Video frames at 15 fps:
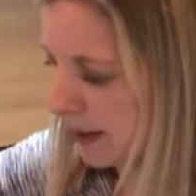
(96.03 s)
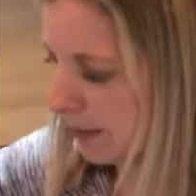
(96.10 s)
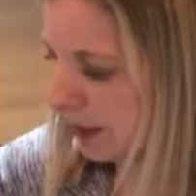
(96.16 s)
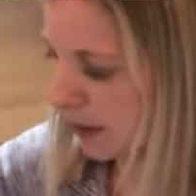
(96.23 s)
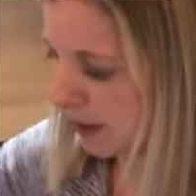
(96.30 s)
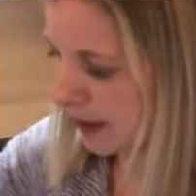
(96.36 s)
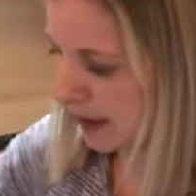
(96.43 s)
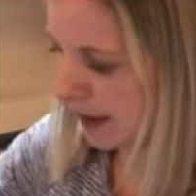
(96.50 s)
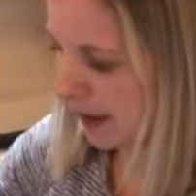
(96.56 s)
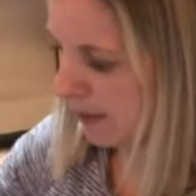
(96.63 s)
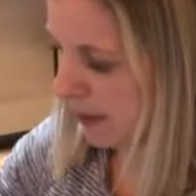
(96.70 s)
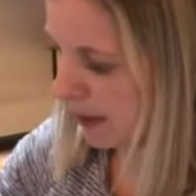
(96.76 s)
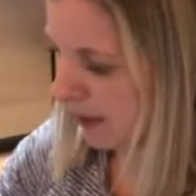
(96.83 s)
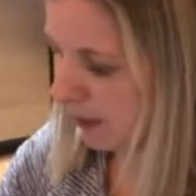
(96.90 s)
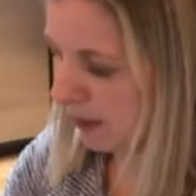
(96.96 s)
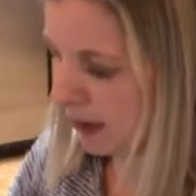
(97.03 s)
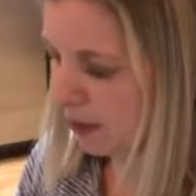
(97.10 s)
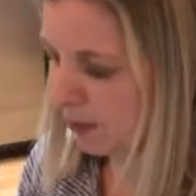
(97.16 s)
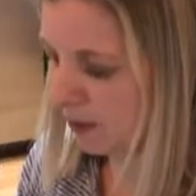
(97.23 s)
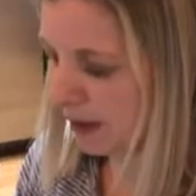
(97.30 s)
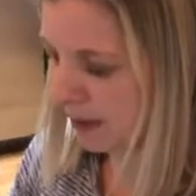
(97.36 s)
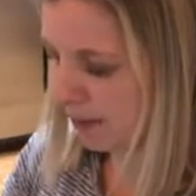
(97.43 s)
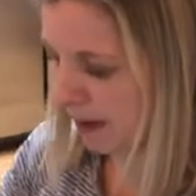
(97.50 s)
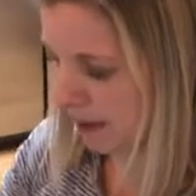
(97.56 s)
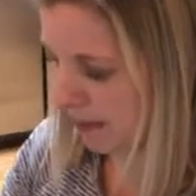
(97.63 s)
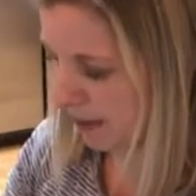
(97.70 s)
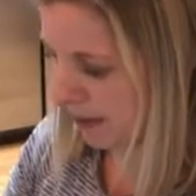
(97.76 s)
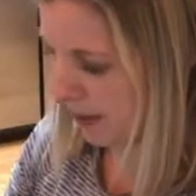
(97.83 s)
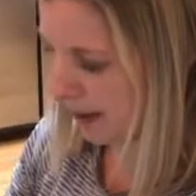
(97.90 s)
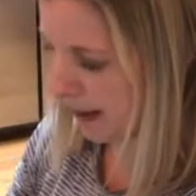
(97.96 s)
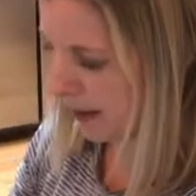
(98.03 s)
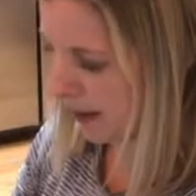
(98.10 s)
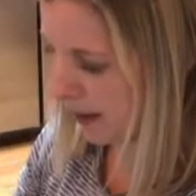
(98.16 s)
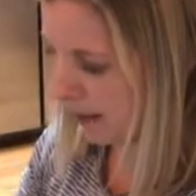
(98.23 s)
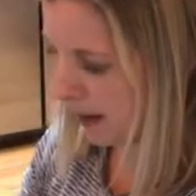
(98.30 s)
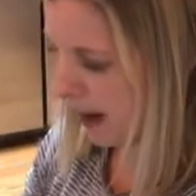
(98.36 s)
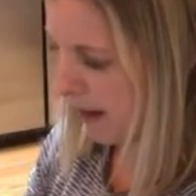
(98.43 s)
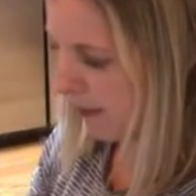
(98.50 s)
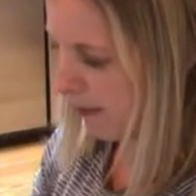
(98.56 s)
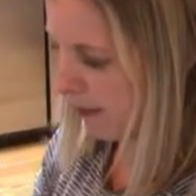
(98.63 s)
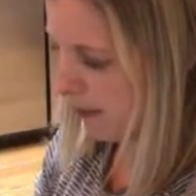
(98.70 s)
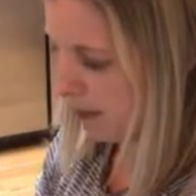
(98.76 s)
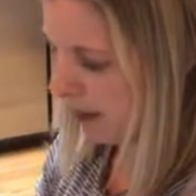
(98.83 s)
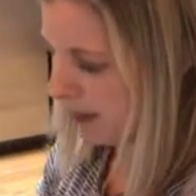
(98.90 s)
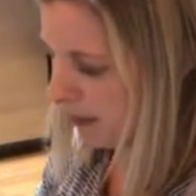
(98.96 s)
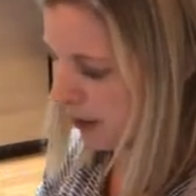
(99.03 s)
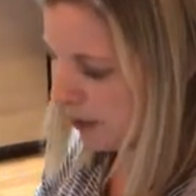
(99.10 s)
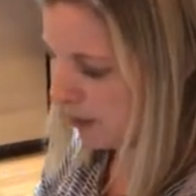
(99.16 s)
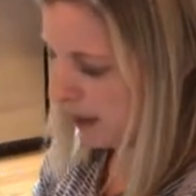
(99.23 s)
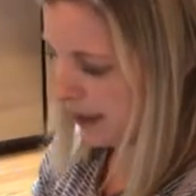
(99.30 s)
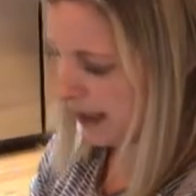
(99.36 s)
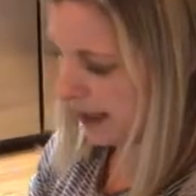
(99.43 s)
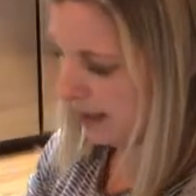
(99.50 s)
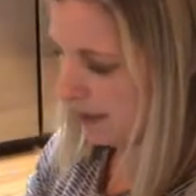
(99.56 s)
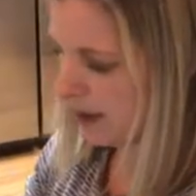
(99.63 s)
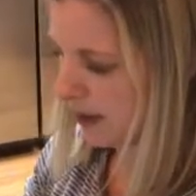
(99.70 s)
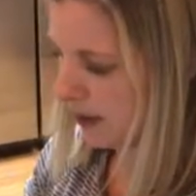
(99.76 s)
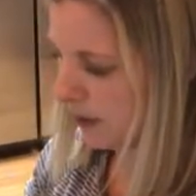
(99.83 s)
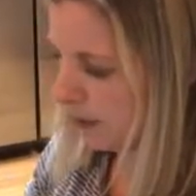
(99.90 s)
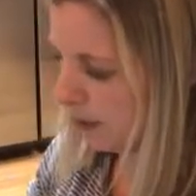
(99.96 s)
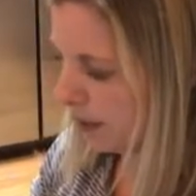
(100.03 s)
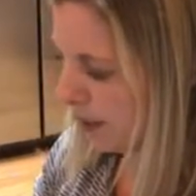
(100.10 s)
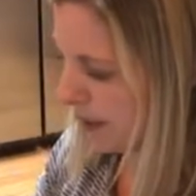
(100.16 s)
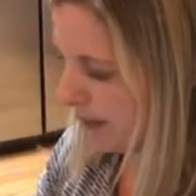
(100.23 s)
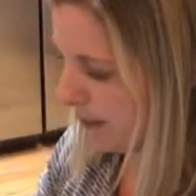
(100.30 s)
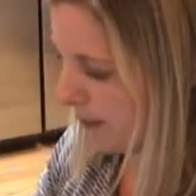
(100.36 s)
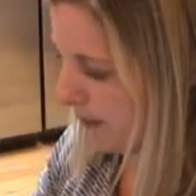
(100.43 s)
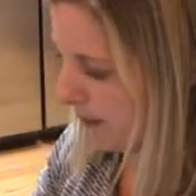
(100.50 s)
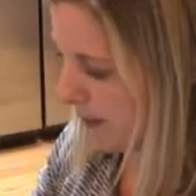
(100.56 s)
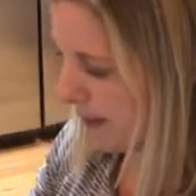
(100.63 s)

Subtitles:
I'm going to do the same thing with my green pepper. I already cut up half of it, but I'm going to do the same thing over here.